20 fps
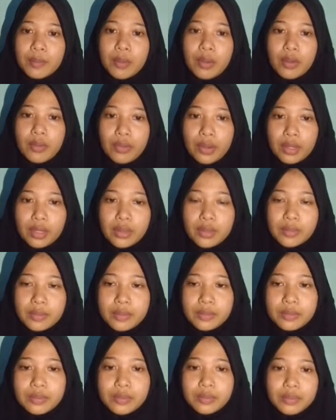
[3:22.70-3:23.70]
progress.
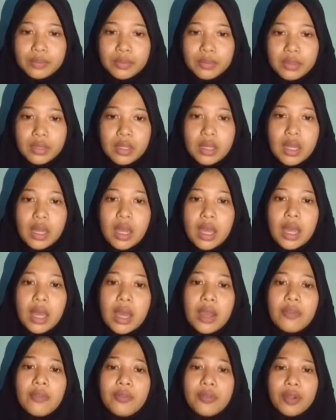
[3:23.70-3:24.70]

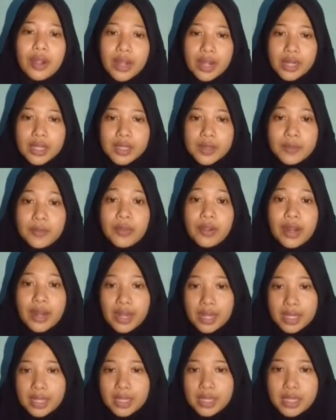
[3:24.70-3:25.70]
A phrase
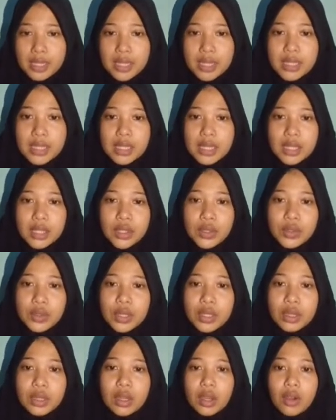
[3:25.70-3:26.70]
is a
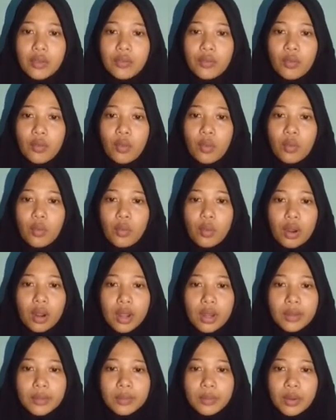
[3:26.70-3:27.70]
unit of
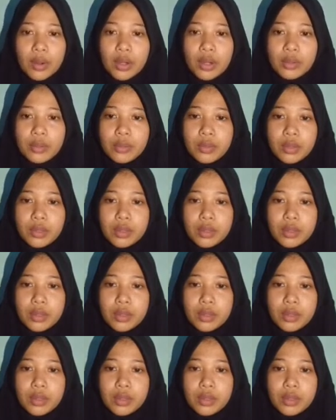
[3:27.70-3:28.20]
one or